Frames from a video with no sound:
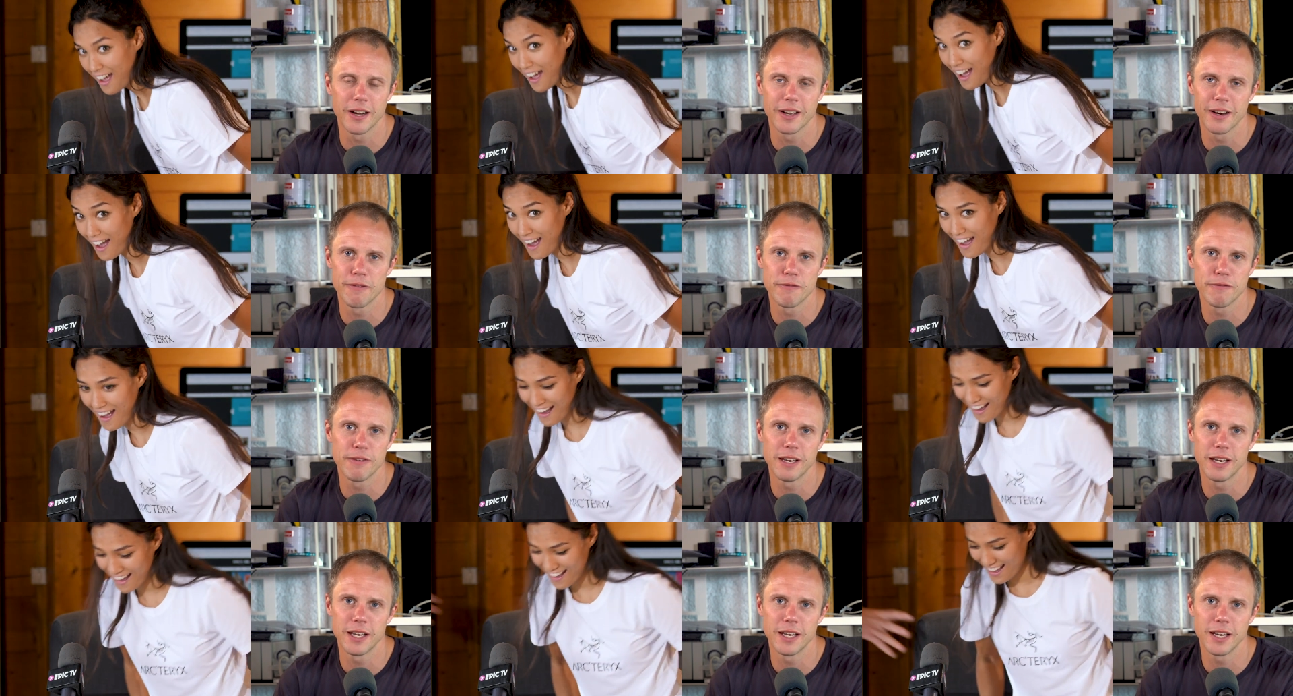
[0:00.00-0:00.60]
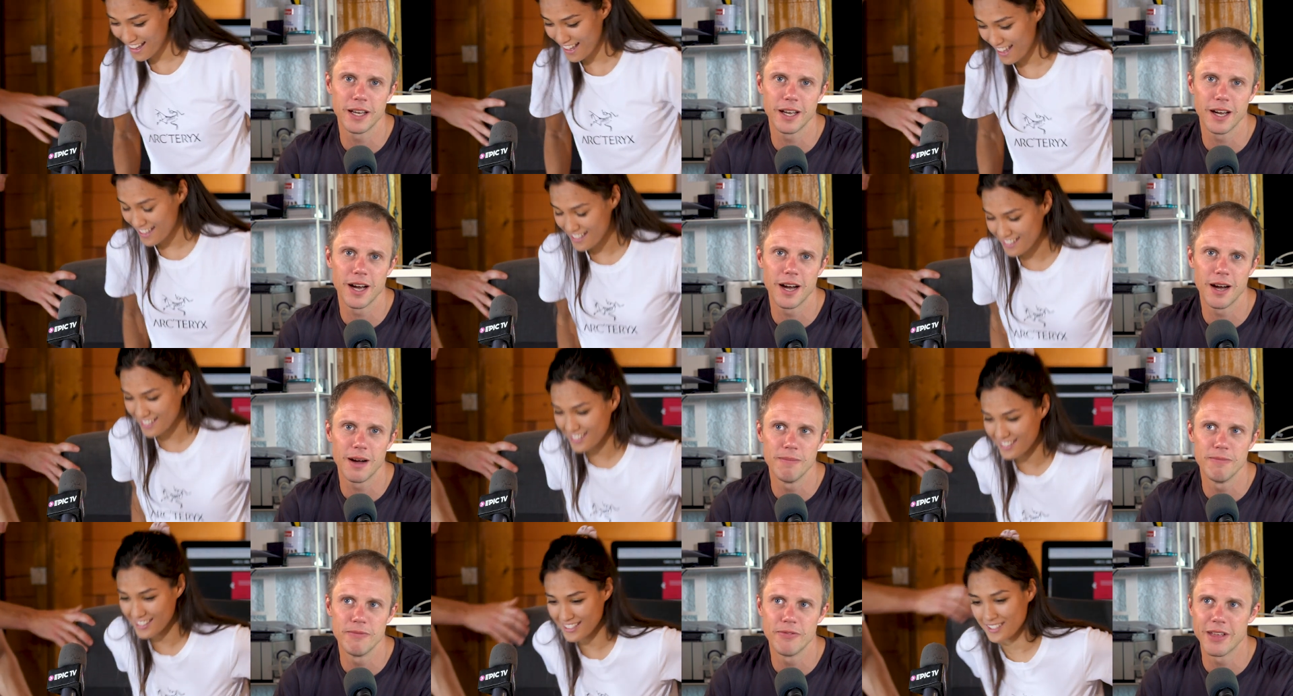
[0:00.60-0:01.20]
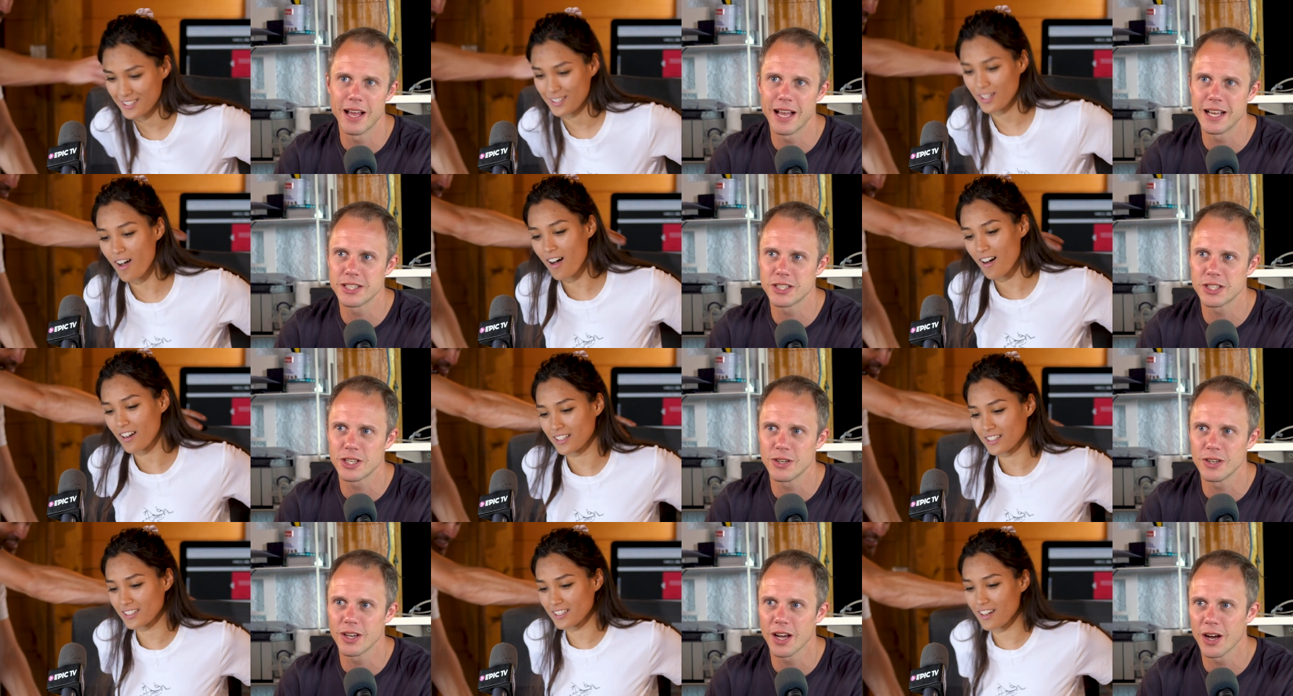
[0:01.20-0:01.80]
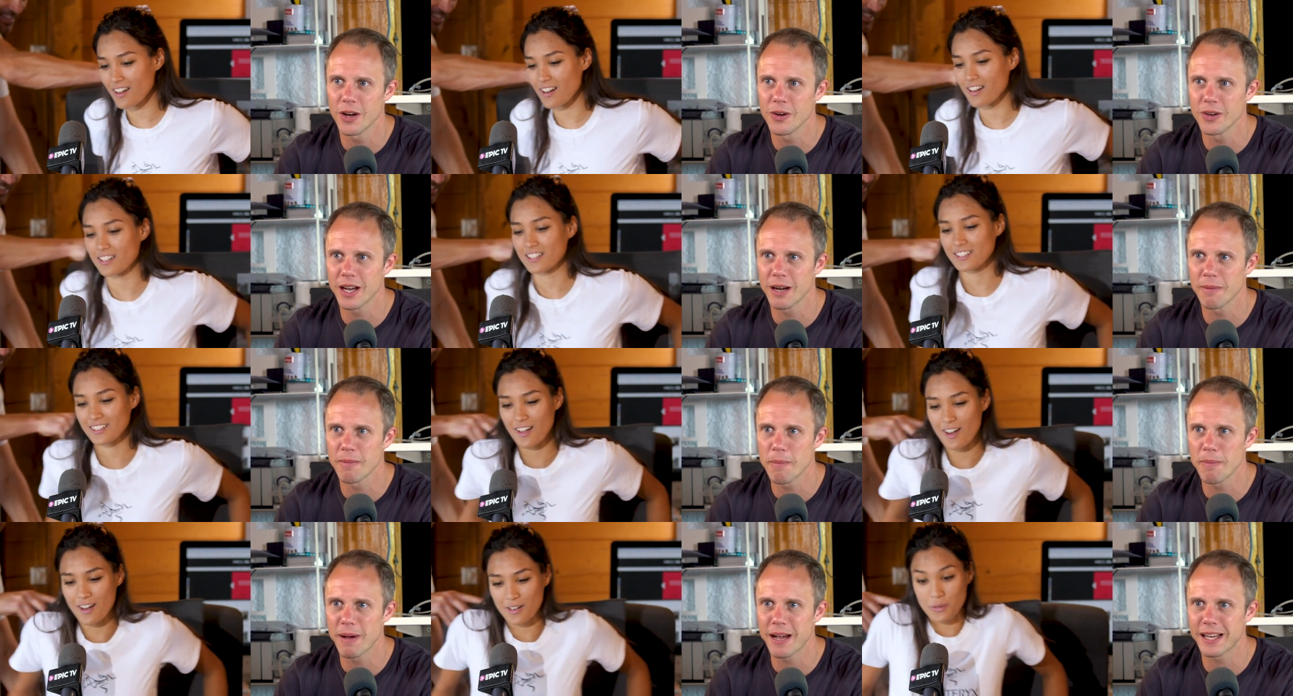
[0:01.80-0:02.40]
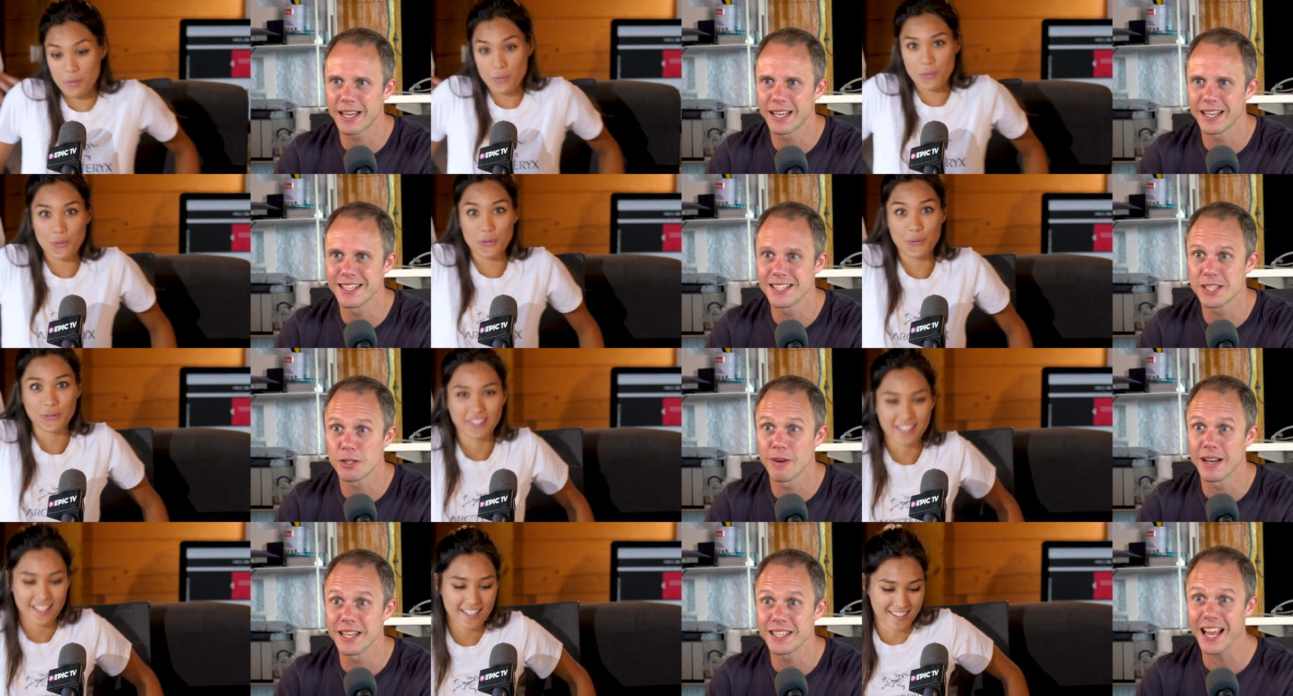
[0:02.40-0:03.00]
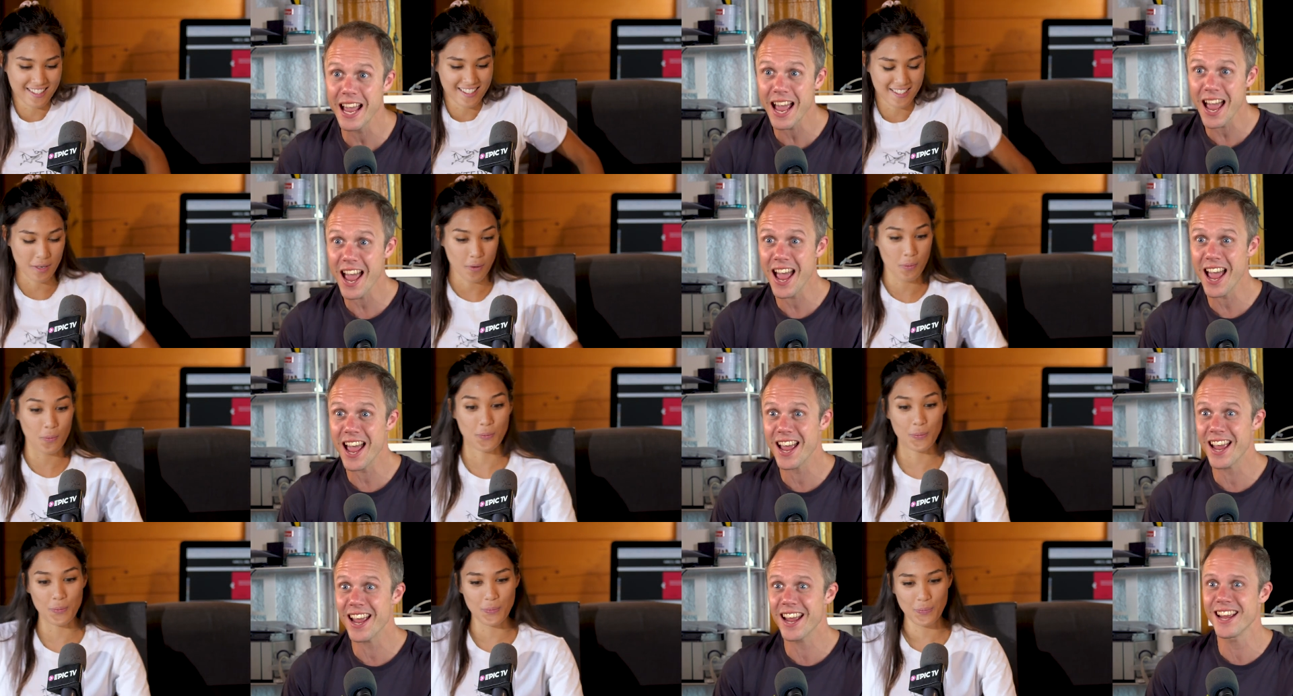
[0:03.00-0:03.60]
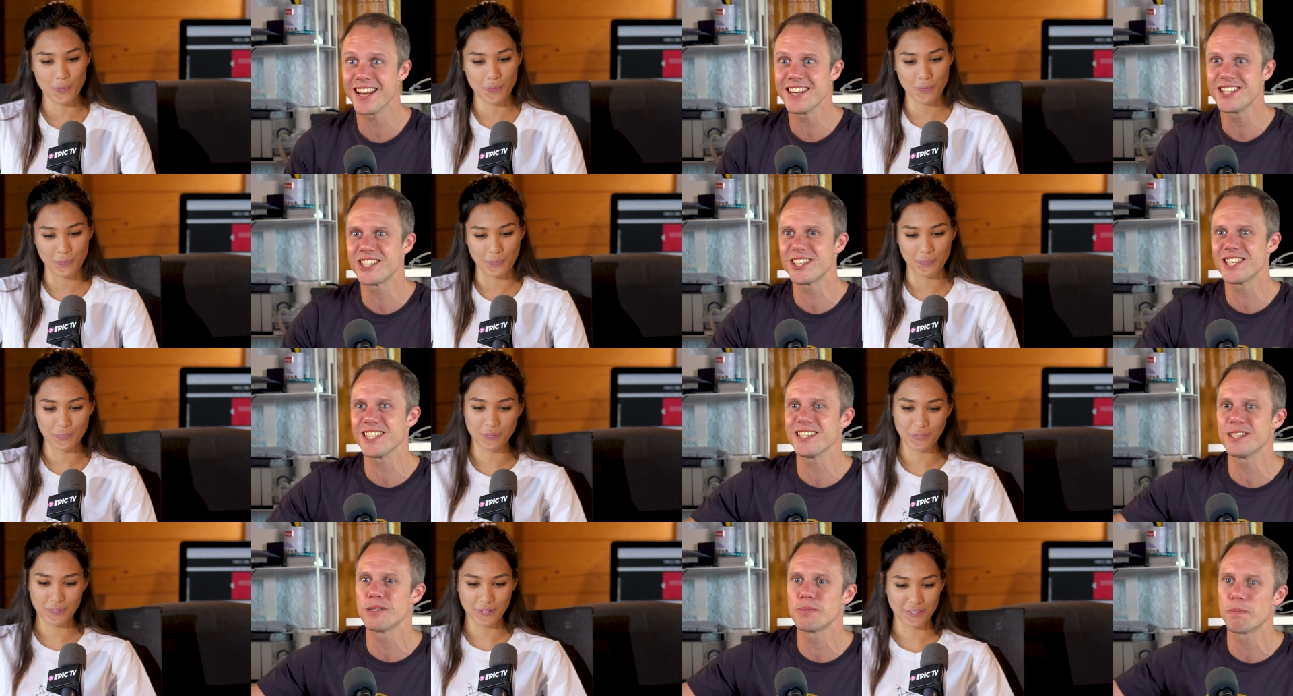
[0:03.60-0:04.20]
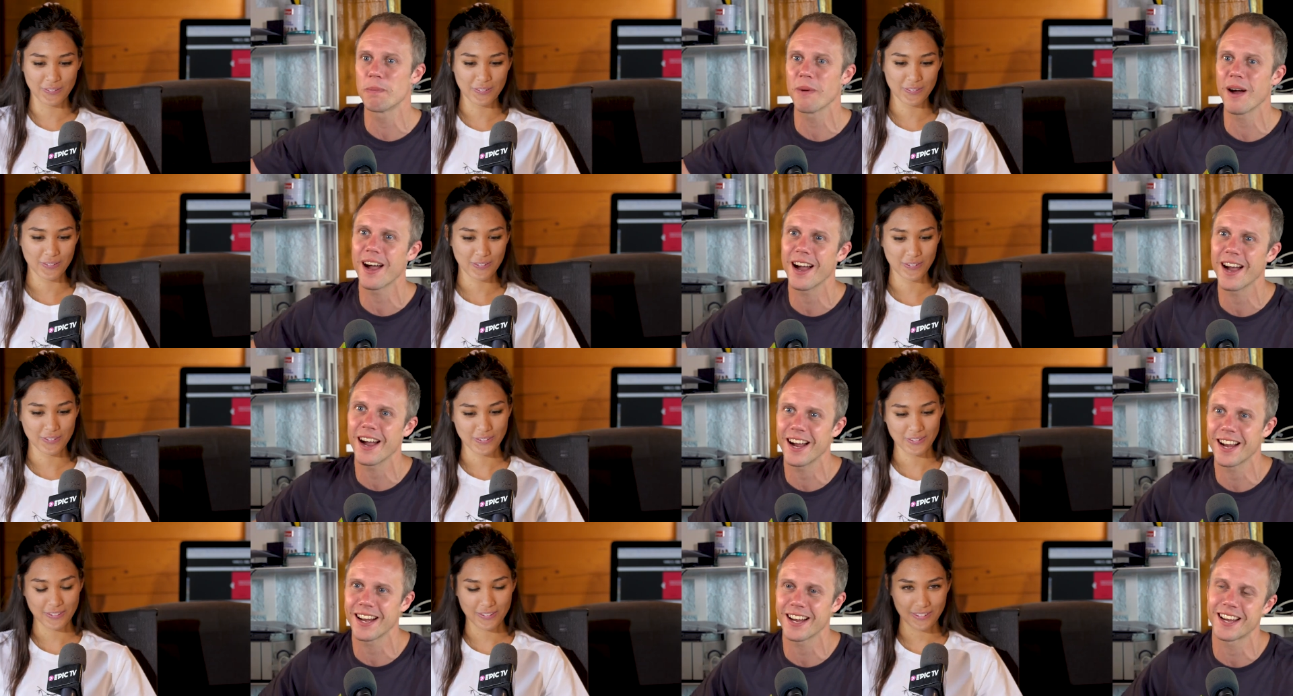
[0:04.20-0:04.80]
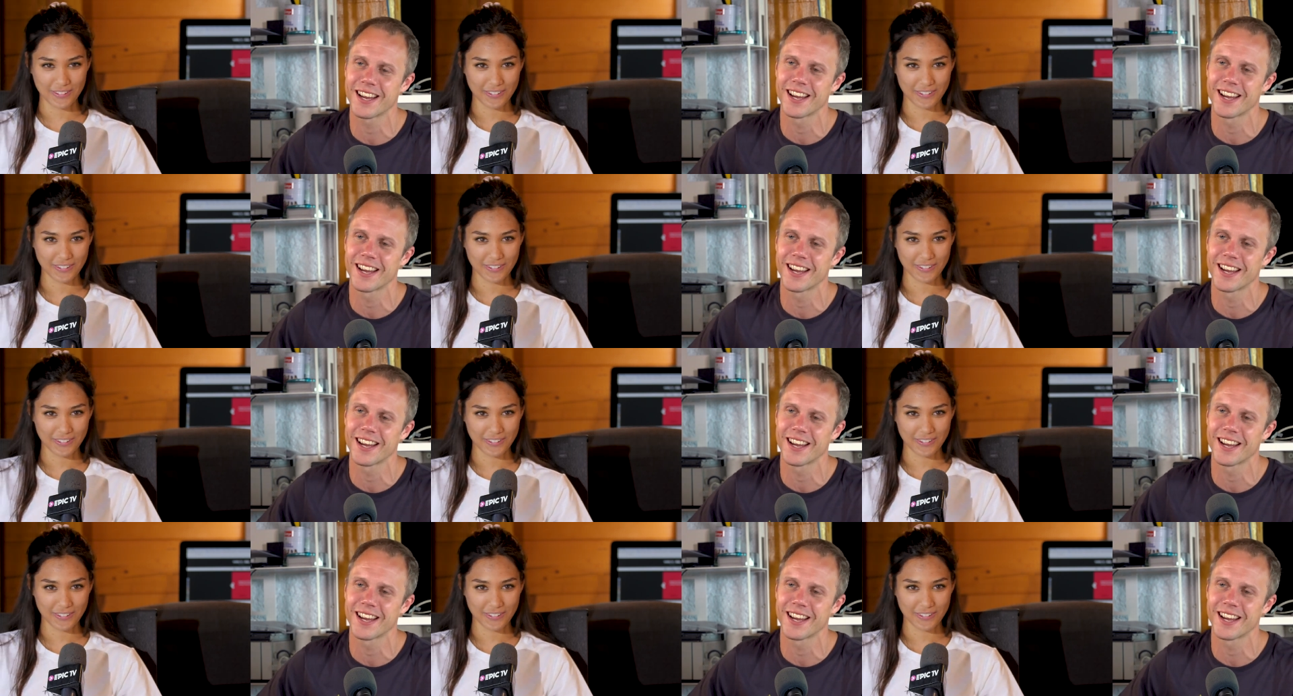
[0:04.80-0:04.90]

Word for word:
Speaker 1: I'm gonna fill it. Um, there's Hugo coming back in. Ooh, Teresa, thanks. hey, Ooh. she's back.